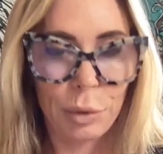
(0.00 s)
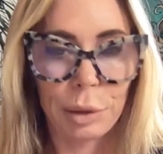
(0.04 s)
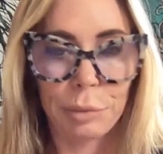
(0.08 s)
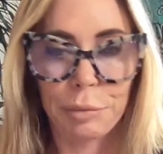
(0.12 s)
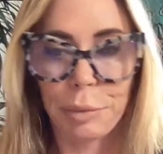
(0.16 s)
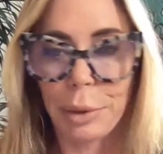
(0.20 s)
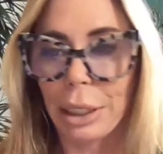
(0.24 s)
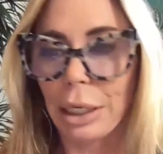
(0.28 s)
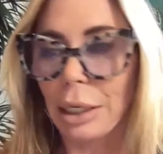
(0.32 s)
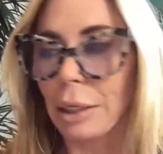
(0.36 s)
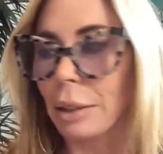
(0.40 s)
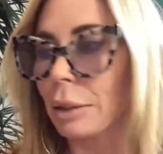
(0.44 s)
would
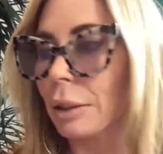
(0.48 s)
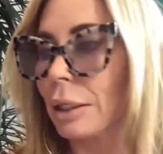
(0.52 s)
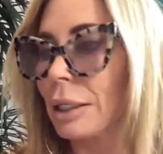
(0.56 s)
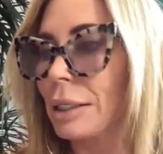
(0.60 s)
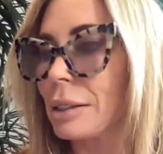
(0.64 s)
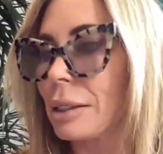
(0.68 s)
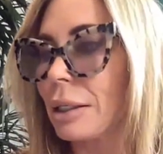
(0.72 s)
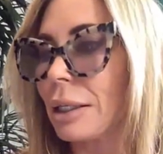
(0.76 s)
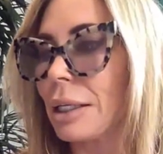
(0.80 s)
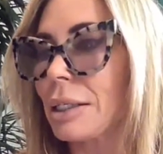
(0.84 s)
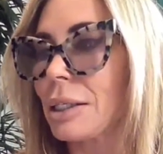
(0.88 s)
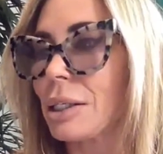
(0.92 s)
be,
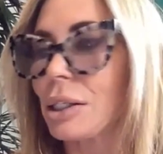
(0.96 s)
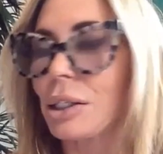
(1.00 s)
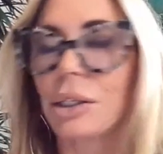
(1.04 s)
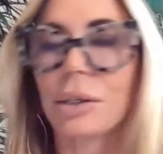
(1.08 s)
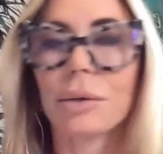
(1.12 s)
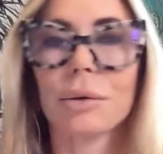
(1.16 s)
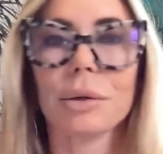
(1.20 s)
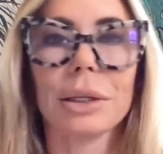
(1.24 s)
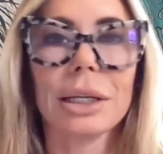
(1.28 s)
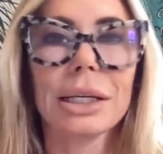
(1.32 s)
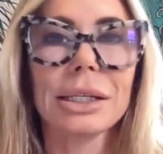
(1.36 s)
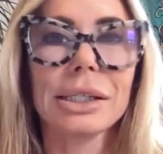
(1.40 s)
let's
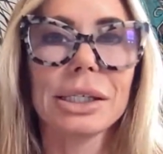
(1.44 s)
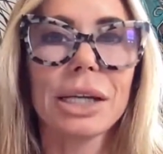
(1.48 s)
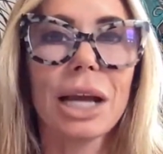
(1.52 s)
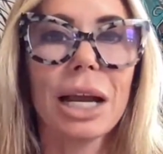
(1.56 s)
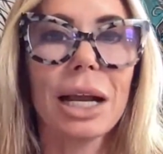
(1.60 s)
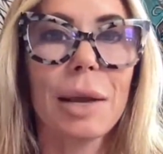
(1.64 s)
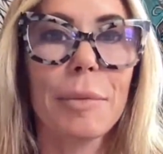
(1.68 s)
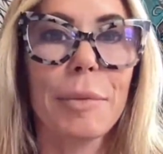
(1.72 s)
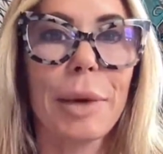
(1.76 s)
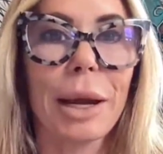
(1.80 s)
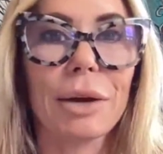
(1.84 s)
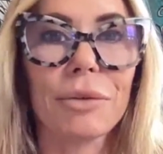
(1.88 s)

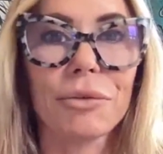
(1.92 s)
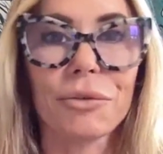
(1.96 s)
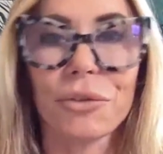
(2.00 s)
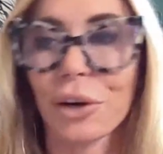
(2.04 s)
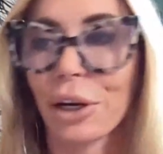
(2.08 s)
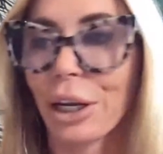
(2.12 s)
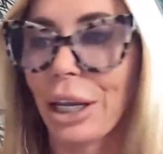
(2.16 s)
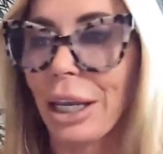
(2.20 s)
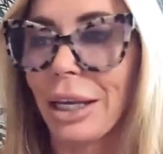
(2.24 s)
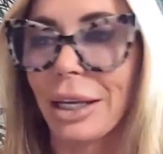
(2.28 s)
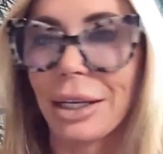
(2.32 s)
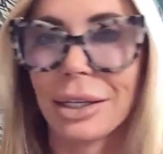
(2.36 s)
talk about it
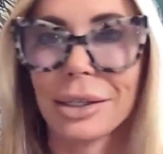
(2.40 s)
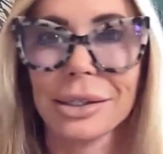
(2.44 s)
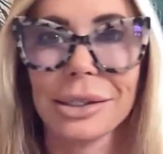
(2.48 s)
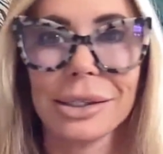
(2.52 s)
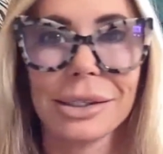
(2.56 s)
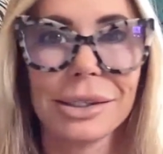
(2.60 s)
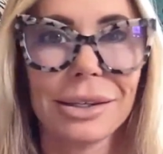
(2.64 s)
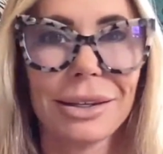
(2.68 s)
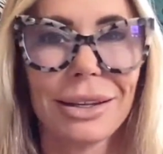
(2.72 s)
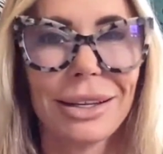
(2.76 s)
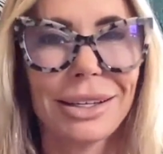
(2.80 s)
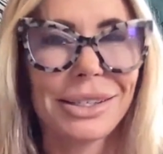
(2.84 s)
for
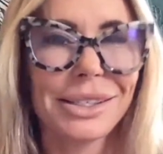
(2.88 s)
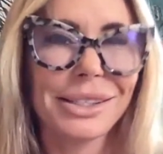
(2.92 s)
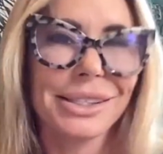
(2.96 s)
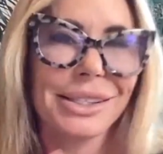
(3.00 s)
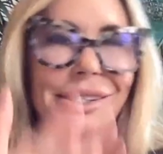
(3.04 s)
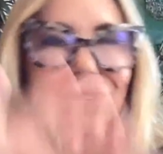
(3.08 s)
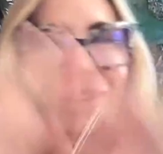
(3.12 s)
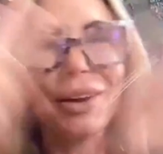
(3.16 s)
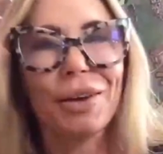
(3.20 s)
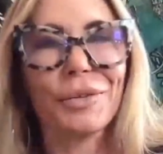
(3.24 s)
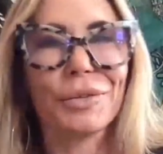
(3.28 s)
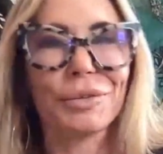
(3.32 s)
kids. Let's
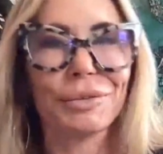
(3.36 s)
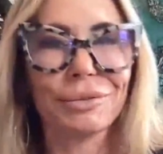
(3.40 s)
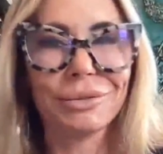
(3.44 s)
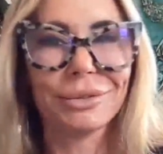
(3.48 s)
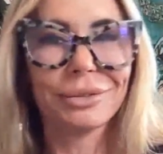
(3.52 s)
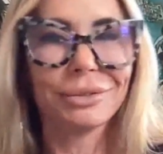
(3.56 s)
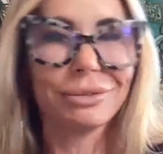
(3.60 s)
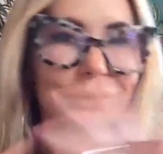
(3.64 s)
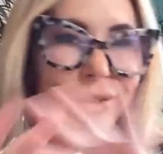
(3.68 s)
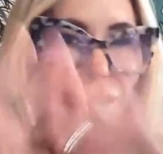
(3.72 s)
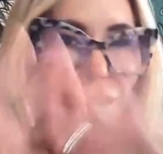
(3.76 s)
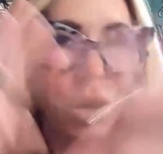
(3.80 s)
just go
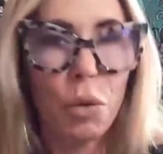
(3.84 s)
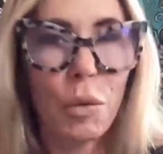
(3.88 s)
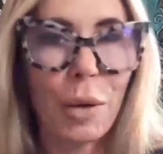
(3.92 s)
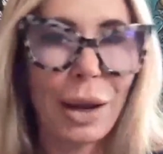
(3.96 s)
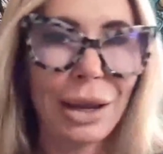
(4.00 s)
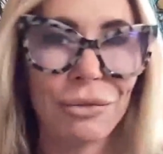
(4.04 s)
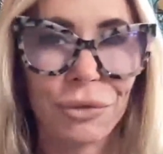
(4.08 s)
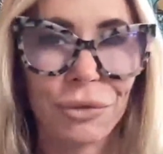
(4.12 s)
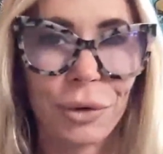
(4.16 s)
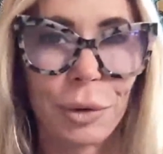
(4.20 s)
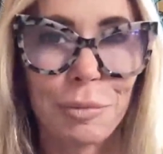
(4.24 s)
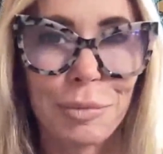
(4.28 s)

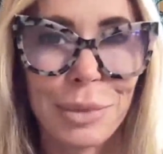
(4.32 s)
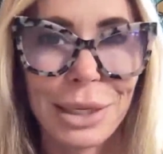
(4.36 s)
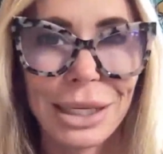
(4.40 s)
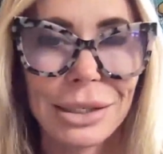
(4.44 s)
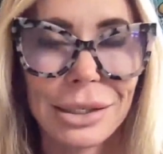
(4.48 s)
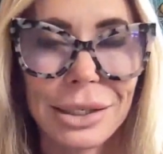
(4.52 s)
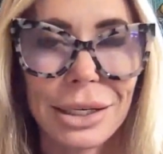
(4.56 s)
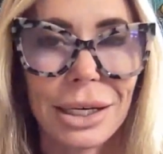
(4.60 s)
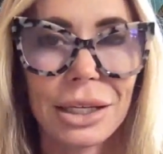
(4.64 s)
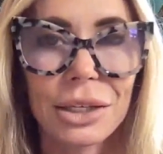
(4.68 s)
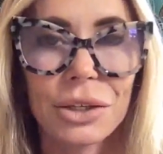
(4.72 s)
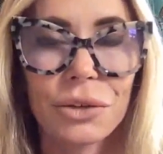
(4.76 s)
away from
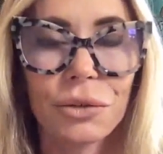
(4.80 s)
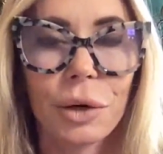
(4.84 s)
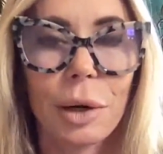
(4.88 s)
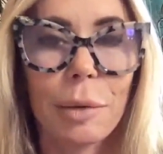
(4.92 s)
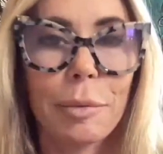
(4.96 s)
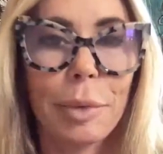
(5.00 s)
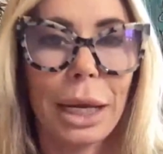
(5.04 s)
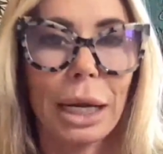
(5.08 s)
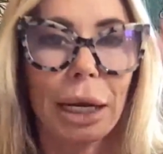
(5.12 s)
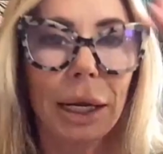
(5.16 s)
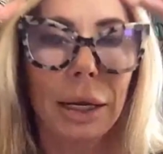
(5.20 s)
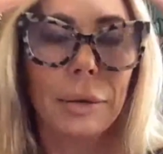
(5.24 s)
business for a
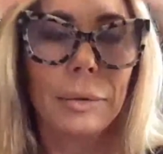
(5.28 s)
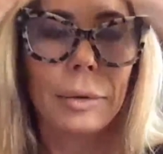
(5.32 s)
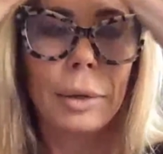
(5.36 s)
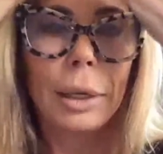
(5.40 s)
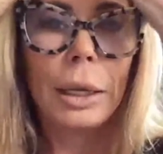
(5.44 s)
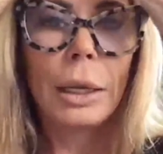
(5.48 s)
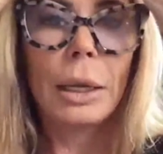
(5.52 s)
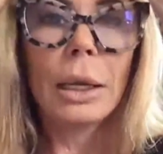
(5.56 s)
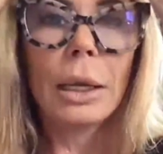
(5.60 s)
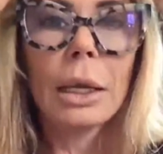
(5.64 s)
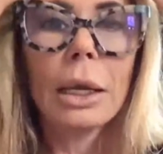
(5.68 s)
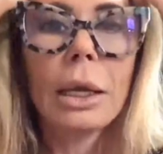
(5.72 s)
minute.
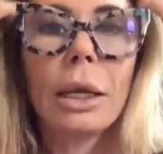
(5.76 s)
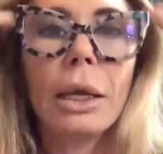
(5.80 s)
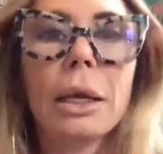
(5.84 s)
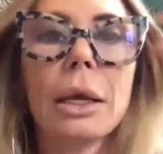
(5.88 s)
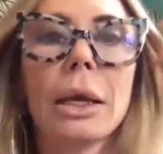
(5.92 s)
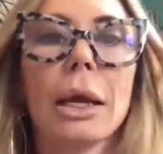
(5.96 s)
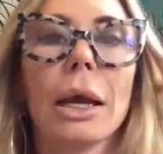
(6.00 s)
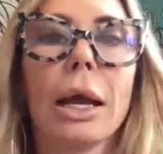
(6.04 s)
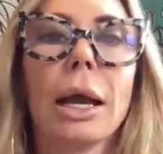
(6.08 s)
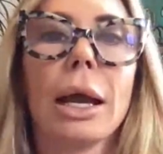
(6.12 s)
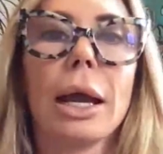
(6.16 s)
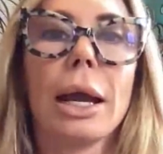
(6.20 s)

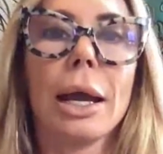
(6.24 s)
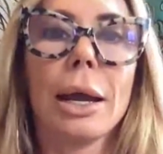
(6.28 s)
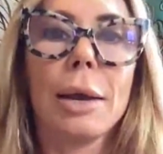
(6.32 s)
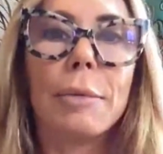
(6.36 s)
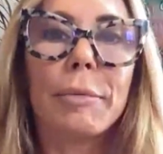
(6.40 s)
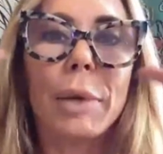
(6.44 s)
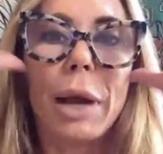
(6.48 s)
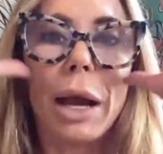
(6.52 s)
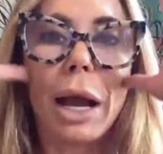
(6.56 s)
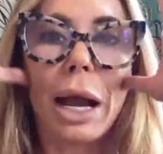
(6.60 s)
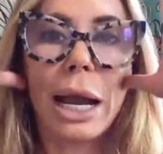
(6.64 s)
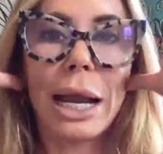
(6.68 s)

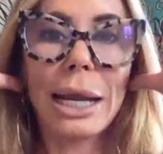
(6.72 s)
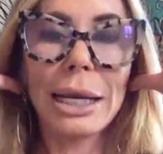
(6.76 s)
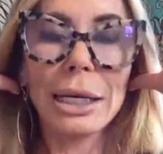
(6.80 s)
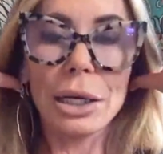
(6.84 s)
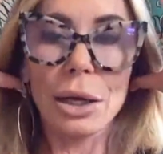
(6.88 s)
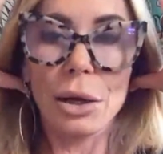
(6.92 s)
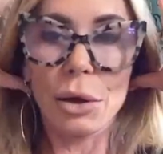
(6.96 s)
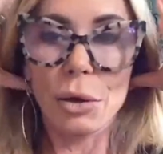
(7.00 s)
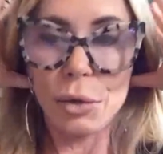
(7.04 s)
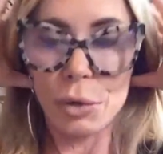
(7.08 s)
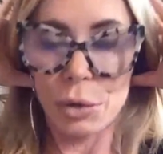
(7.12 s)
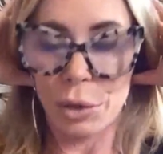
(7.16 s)
I
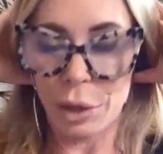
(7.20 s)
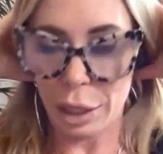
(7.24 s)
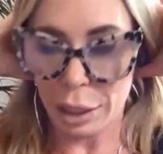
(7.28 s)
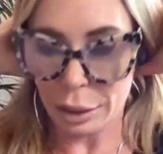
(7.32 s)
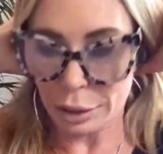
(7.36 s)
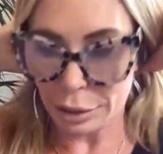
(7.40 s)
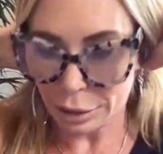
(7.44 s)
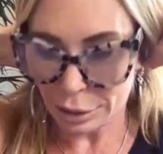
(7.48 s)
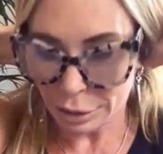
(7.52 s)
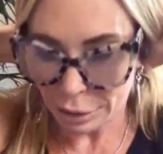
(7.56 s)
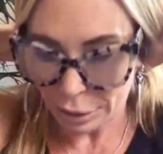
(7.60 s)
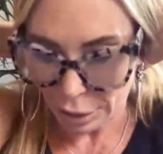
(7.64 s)
know
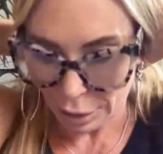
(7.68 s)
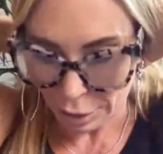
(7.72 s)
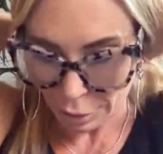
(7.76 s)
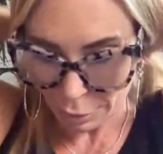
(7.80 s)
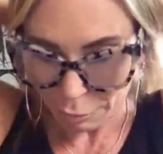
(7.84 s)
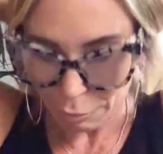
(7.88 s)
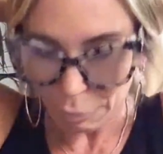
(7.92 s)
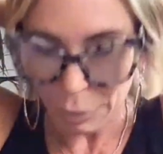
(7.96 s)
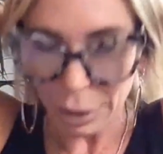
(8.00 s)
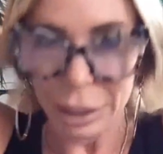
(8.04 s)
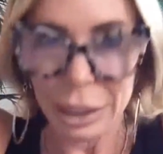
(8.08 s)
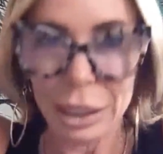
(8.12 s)

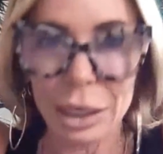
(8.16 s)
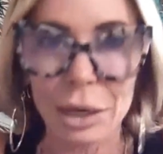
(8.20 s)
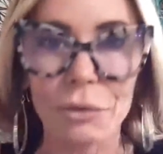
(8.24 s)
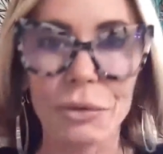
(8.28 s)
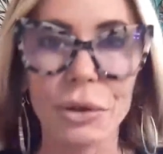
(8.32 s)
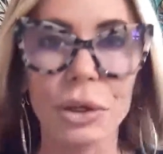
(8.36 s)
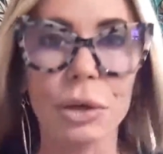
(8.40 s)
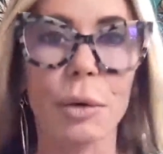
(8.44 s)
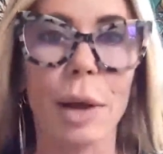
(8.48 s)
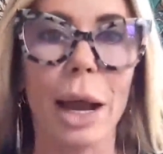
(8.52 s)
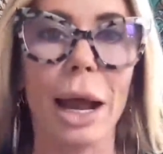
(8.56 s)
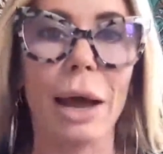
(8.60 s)
that many of
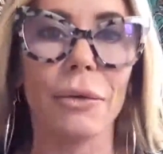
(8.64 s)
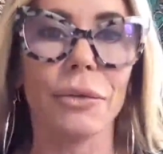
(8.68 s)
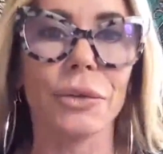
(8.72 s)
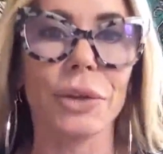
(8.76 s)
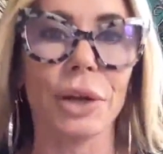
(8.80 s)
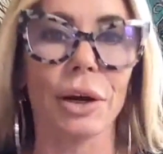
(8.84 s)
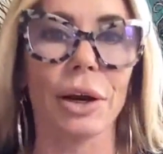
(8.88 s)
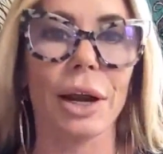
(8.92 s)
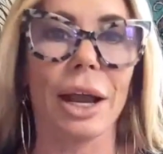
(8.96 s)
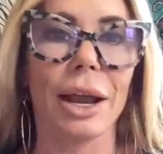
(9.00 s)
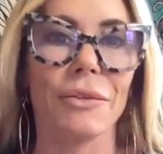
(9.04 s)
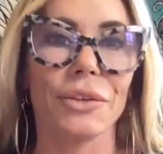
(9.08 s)
you out
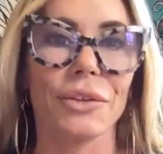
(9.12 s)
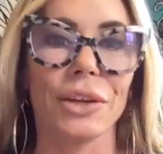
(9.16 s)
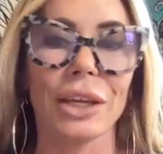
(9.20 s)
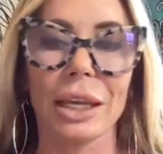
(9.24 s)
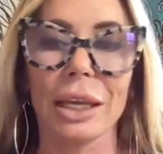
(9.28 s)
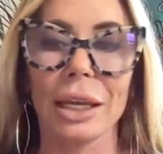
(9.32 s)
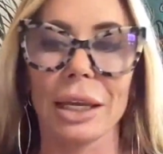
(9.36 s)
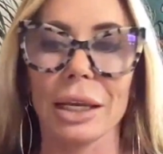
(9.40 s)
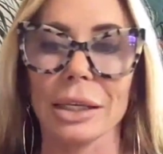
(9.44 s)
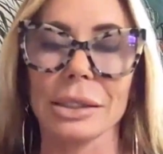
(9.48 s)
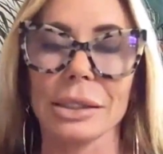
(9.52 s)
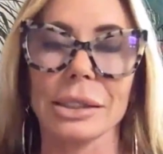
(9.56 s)
there have
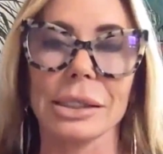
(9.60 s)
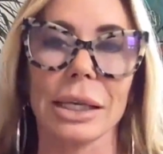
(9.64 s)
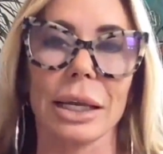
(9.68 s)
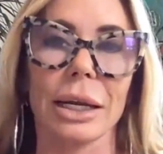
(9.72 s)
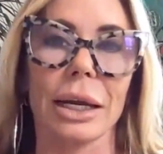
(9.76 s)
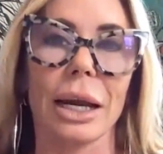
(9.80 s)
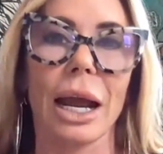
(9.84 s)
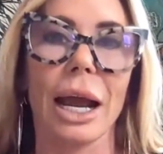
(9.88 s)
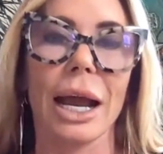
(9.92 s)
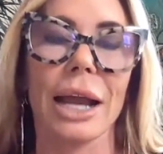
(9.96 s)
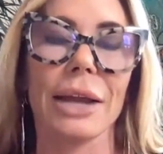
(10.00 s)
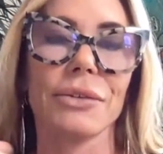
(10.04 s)
kids,
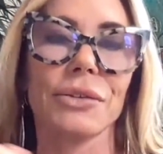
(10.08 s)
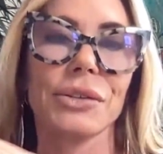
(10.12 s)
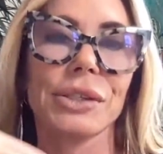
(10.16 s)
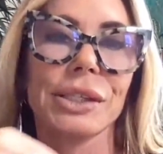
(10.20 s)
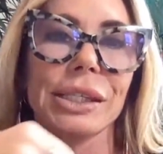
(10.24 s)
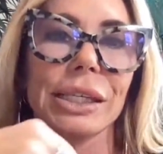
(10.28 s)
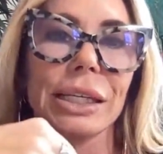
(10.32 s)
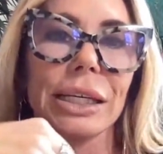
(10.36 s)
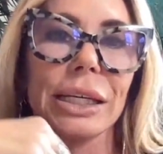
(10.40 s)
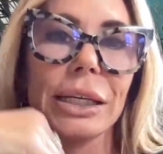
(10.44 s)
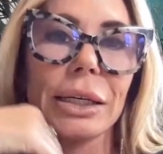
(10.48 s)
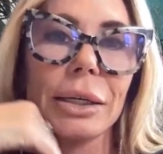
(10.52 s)
and I've
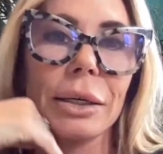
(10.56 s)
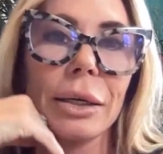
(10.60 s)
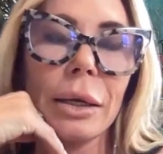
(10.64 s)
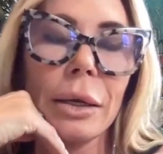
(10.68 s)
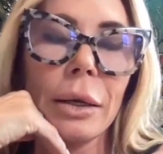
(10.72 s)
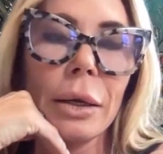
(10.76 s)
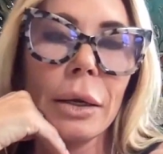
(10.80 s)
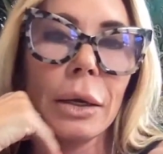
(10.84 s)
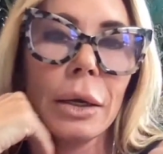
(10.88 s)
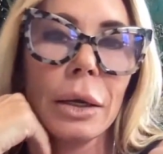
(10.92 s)
seen